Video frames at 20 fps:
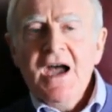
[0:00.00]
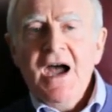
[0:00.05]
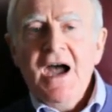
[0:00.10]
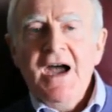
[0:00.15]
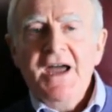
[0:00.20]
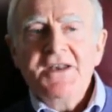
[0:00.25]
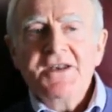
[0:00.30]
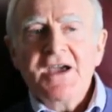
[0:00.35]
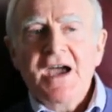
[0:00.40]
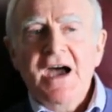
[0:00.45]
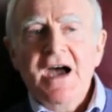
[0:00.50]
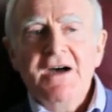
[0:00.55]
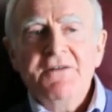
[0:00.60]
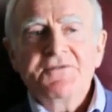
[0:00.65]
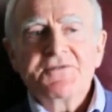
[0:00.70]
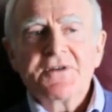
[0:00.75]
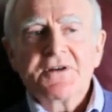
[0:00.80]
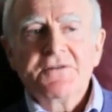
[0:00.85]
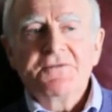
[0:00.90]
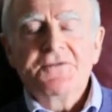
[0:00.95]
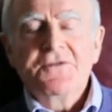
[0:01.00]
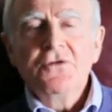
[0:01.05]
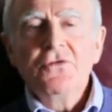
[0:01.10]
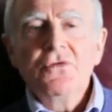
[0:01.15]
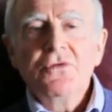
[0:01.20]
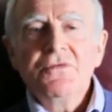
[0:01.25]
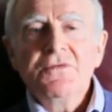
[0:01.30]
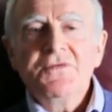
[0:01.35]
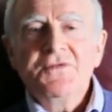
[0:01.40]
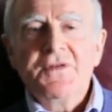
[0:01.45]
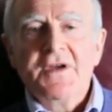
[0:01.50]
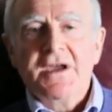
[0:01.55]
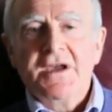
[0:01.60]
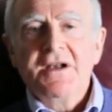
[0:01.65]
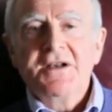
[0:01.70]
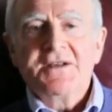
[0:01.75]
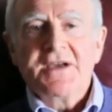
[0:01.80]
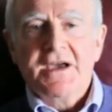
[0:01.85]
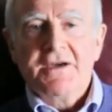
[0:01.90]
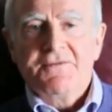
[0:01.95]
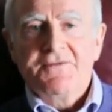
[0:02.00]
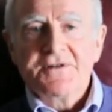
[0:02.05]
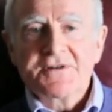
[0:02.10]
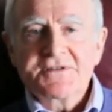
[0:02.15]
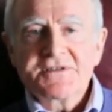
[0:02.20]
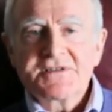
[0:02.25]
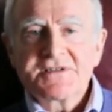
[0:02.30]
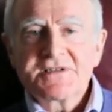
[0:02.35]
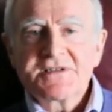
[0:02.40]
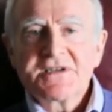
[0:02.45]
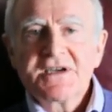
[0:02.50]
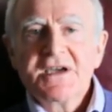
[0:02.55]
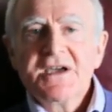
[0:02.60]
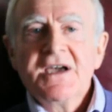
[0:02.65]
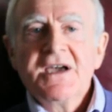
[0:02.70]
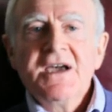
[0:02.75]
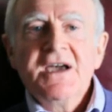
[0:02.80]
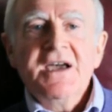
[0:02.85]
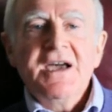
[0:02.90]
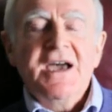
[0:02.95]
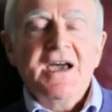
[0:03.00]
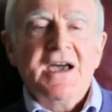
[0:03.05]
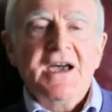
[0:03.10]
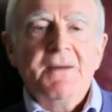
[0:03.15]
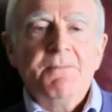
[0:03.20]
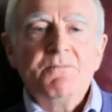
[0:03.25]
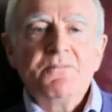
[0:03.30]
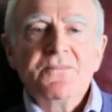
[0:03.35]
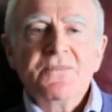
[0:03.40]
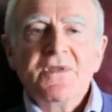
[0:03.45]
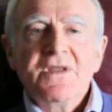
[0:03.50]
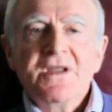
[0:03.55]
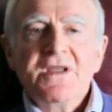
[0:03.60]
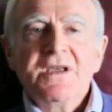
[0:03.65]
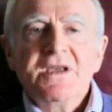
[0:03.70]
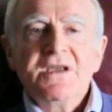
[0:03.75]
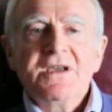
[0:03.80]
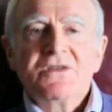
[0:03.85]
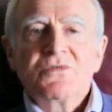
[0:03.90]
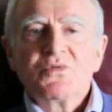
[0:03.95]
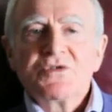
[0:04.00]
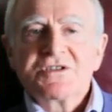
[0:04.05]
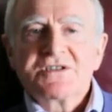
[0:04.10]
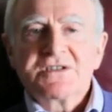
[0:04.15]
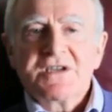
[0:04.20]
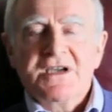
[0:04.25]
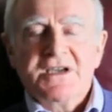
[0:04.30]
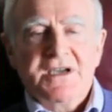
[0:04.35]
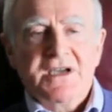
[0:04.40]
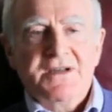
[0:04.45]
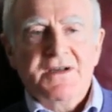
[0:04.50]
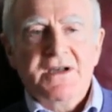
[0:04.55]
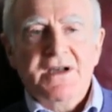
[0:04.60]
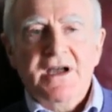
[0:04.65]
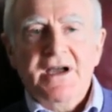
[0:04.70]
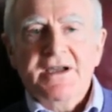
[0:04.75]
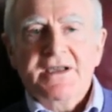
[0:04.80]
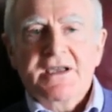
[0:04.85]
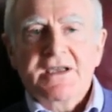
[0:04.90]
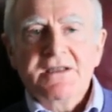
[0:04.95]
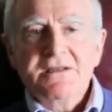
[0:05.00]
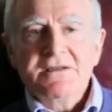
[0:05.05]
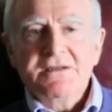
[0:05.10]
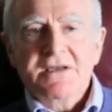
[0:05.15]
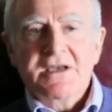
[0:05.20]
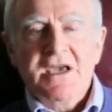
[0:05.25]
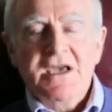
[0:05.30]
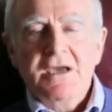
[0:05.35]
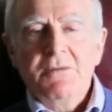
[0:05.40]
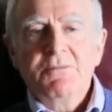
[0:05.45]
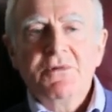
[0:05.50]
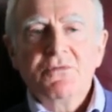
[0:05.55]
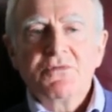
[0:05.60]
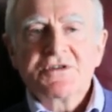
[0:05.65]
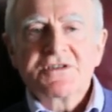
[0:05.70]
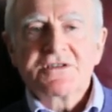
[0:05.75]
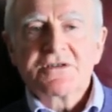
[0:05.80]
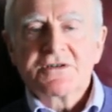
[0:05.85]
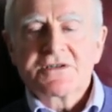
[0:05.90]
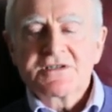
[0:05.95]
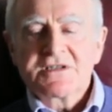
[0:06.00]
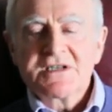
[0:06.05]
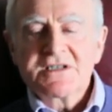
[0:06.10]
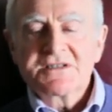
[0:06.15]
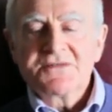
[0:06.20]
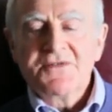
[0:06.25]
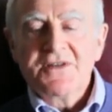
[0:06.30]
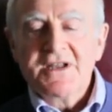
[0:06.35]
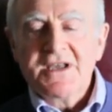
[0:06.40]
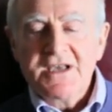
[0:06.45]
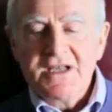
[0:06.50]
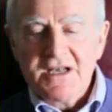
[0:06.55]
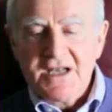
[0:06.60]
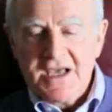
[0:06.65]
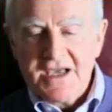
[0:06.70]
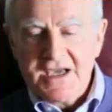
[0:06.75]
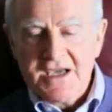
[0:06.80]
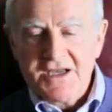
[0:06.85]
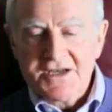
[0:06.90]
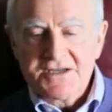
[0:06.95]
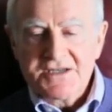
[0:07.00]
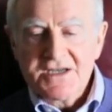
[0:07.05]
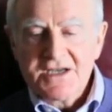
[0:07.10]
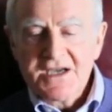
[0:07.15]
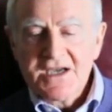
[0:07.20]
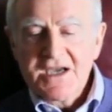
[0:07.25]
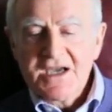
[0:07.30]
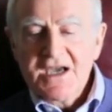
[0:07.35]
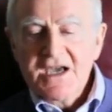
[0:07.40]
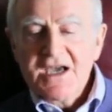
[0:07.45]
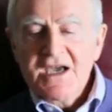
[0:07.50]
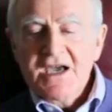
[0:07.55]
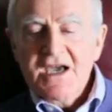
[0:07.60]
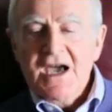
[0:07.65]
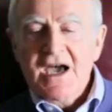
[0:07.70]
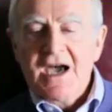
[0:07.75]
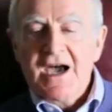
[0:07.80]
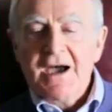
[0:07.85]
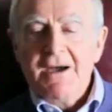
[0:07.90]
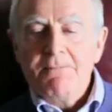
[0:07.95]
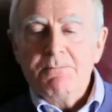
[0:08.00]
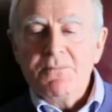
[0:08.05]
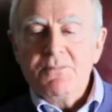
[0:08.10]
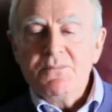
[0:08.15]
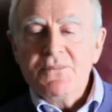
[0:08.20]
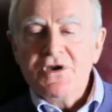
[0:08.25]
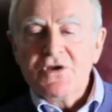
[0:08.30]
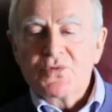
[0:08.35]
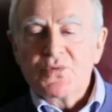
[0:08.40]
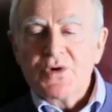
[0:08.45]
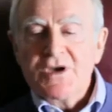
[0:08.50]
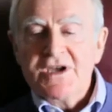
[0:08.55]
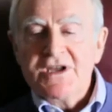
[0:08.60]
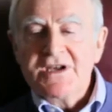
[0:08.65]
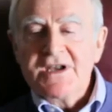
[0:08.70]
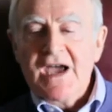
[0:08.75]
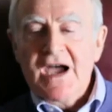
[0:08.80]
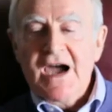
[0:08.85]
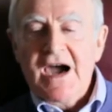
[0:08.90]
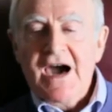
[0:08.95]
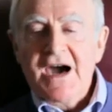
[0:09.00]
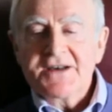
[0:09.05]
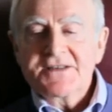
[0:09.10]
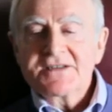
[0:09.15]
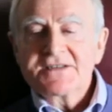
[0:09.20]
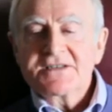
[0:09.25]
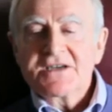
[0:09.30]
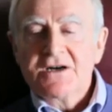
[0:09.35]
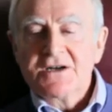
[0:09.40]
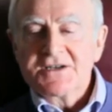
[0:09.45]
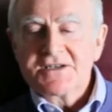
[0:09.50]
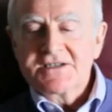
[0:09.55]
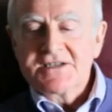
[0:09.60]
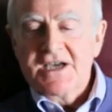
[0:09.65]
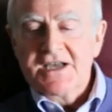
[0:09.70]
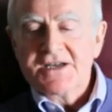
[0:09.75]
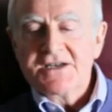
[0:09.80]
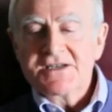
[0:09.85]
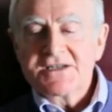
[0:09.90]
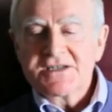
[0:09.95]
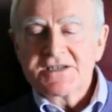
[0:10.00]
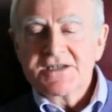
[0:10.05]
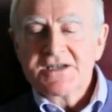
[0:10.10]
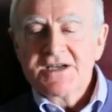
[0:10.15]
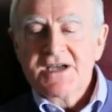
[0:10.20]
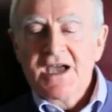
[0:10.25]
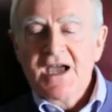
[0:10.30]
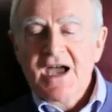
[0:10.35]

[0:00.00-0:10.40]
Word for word: And after a few failed efforts, um, it was uh, a cable was successfully laid uh, between Heart's Content